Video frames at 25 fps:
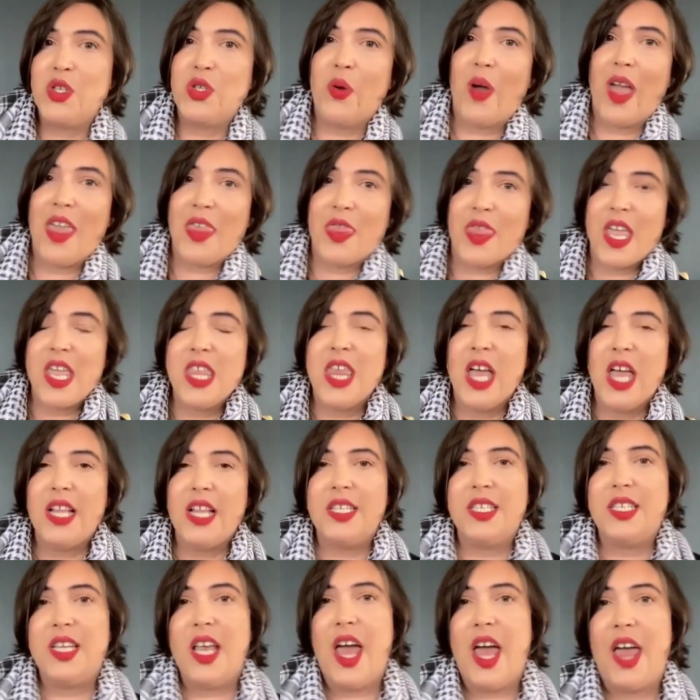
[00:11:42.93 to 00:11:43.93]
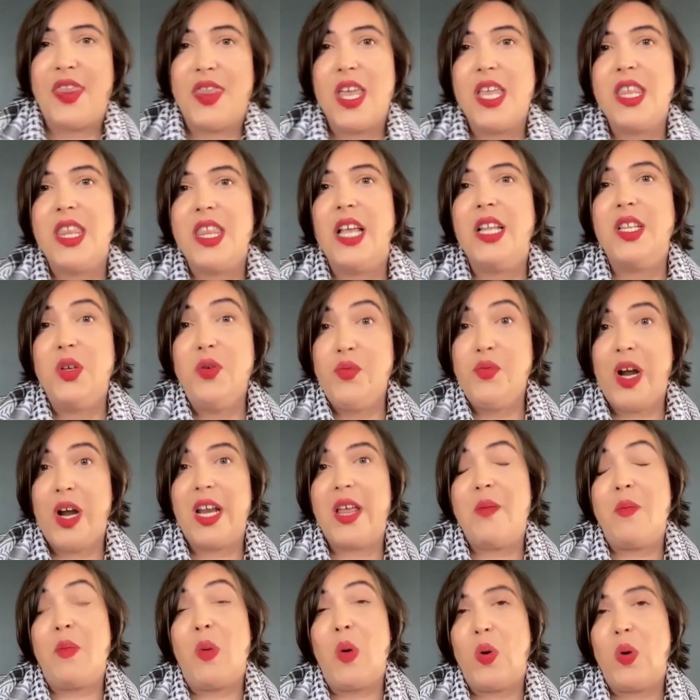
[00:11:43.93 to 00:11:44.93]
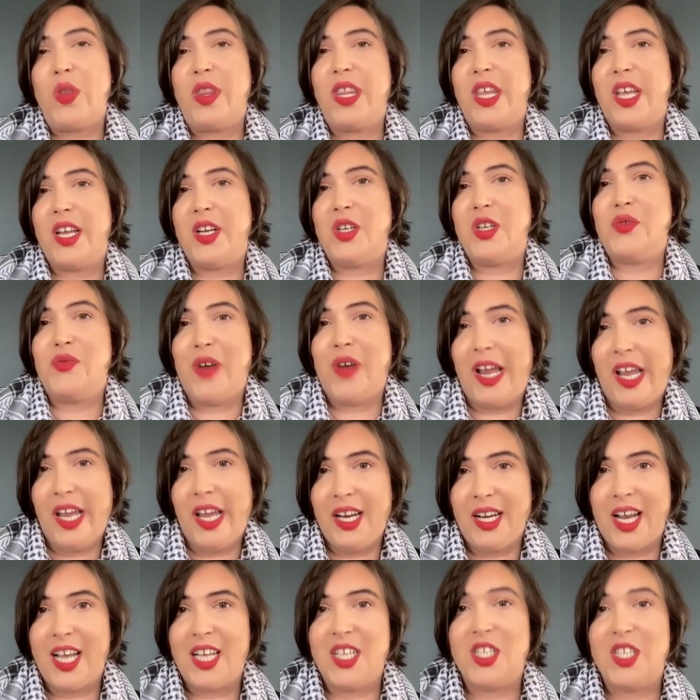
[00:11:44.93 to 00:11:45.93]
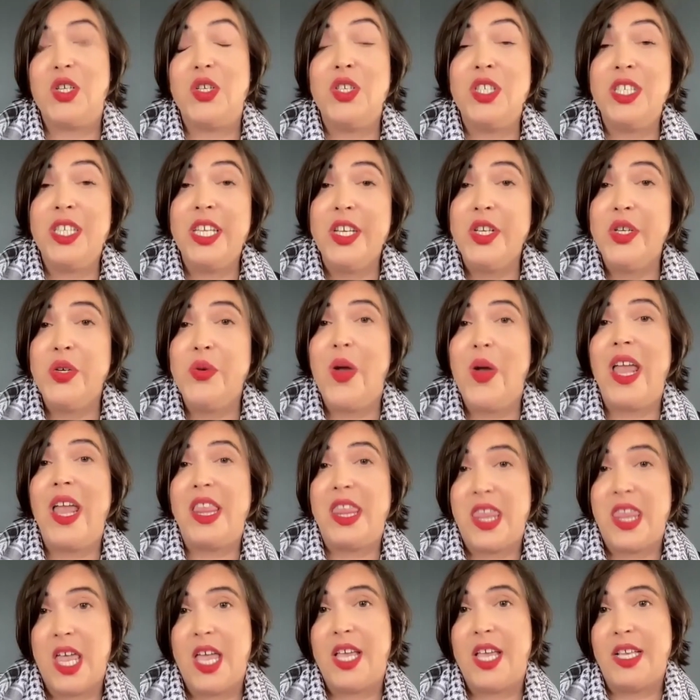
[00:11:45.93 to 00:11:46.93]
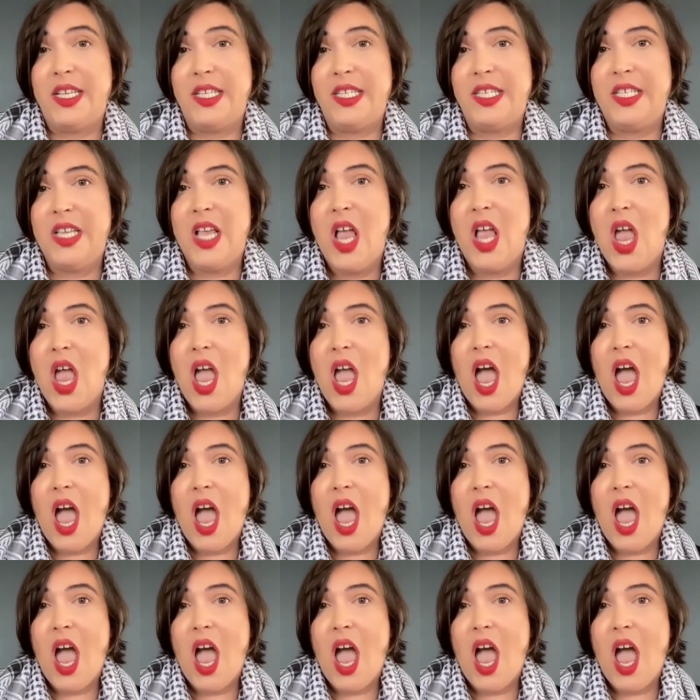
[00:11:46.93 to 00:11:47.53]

So I think that's a really important thing to recognize, to situate this